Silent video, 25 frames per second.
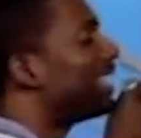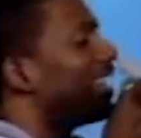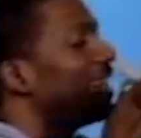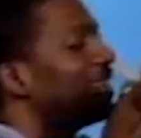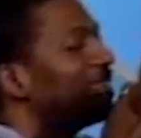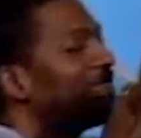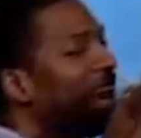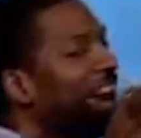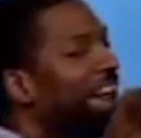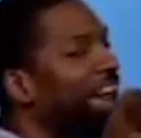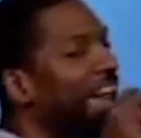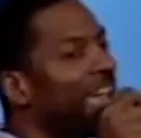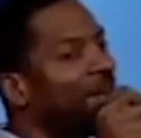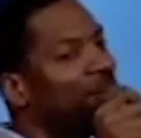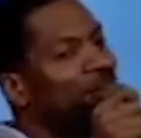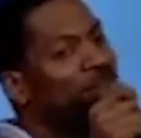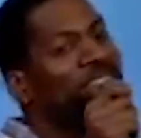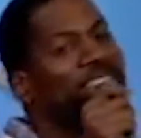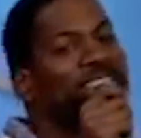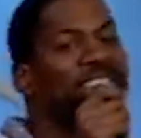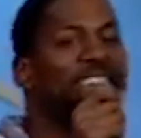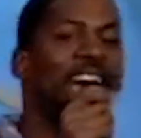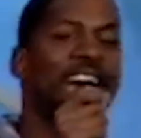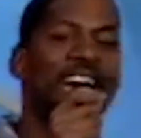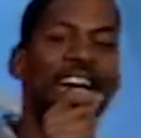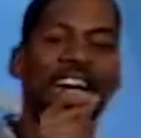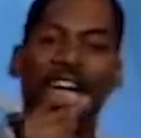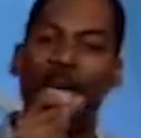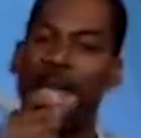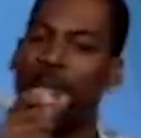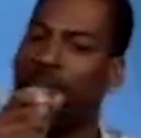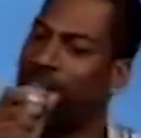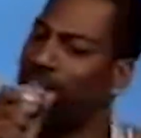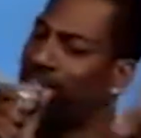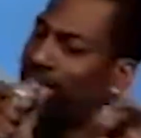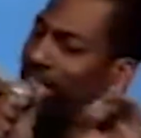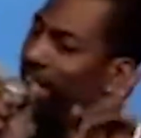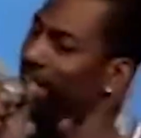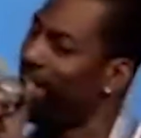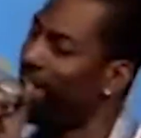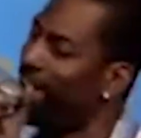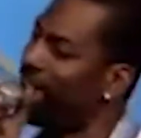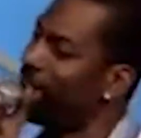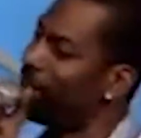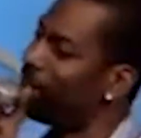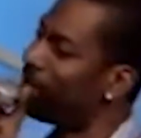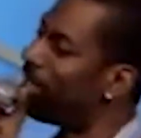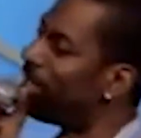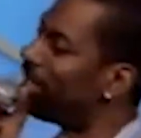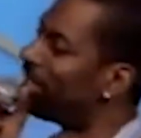Good game, good game, good
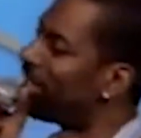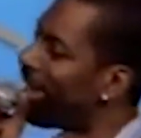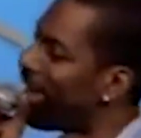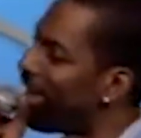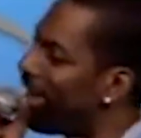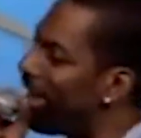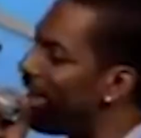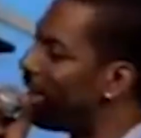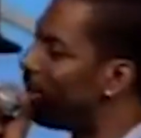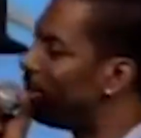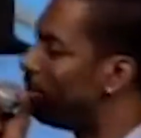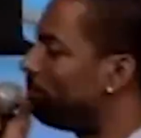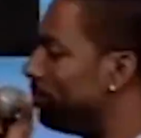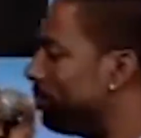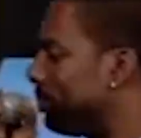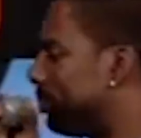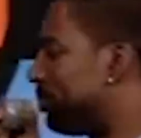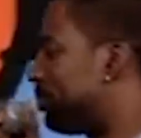game, good game.